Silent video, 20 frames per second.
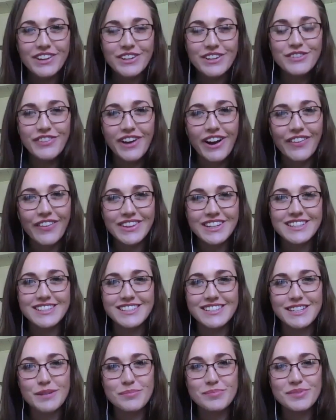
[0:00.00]
you found
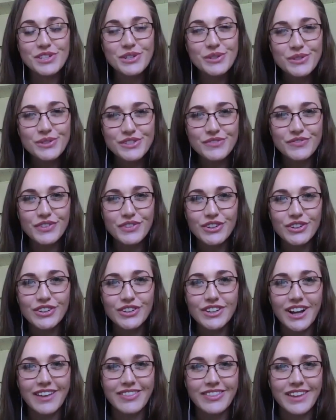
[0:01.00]
these tips
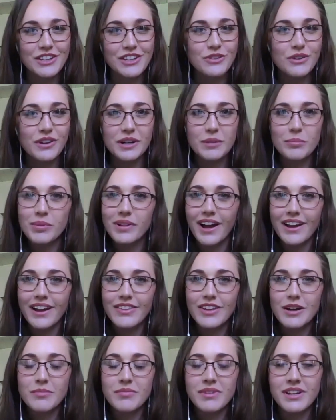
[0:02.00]
useful and that you can apply
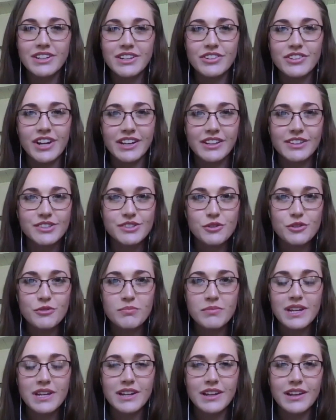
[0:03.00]
them in your next
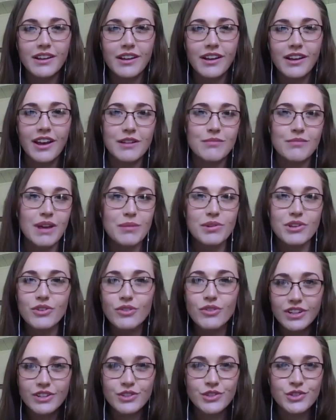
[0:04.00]
Zoom meeting, and maybe
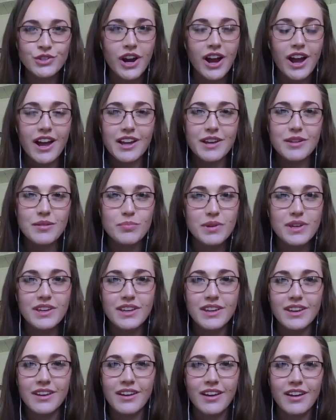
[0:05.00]
you can try
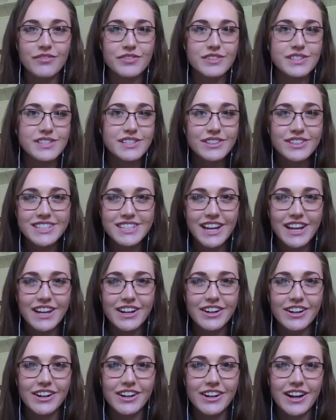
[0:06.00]
being a
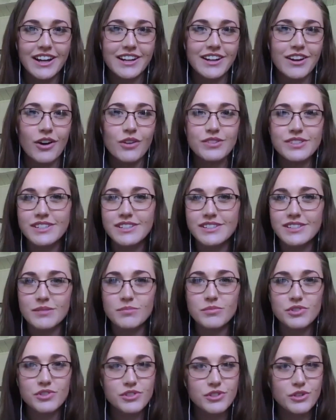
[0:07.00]
facilitator and hosting
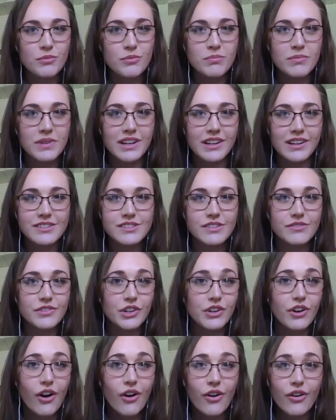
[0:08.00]
some Zoom meetings of
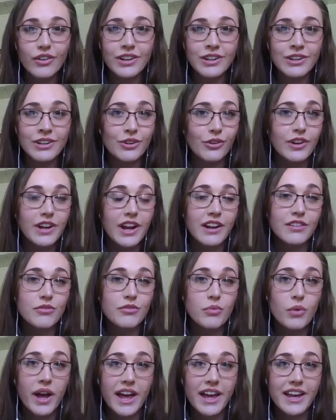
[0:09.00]
your own in creative
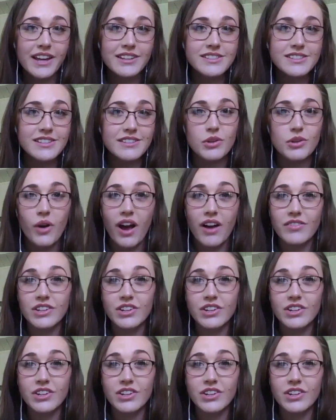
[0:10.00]
ways if you haven't